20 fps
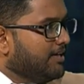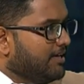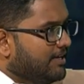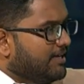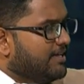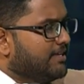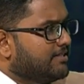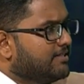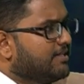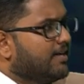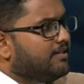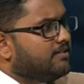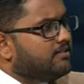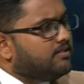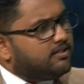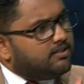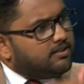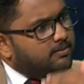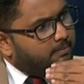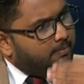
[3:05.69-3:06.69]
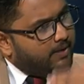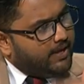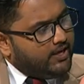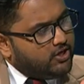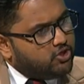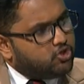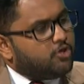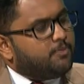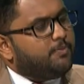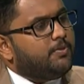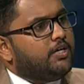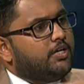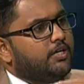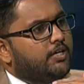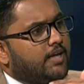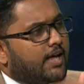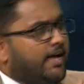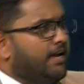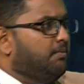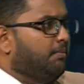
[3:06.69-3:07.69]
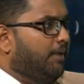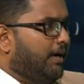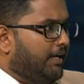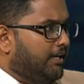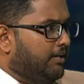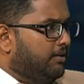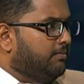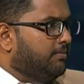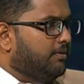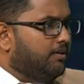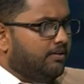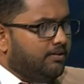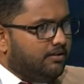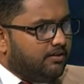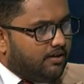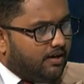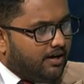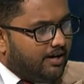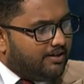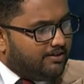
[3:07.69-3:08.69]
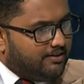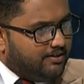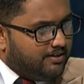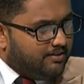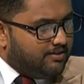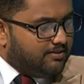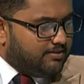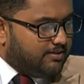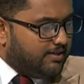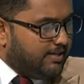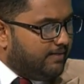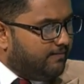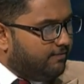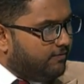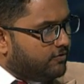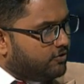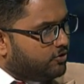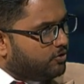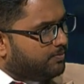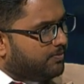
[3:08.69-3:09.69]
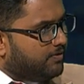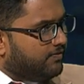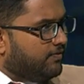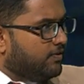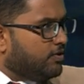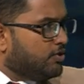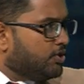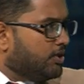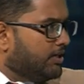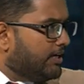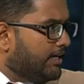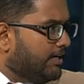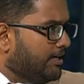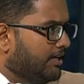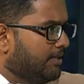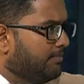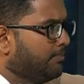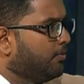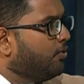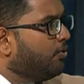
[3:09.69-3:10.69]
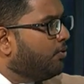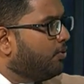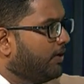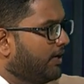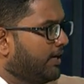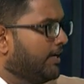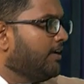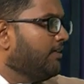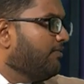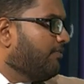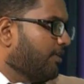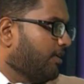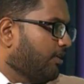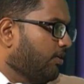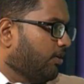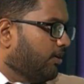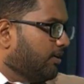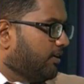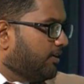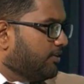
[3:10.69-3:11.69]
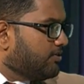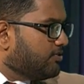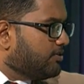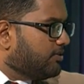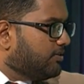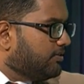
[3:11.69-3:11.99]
Is that the major burn and minor burn, are they the same with superficial and deep, or any different context?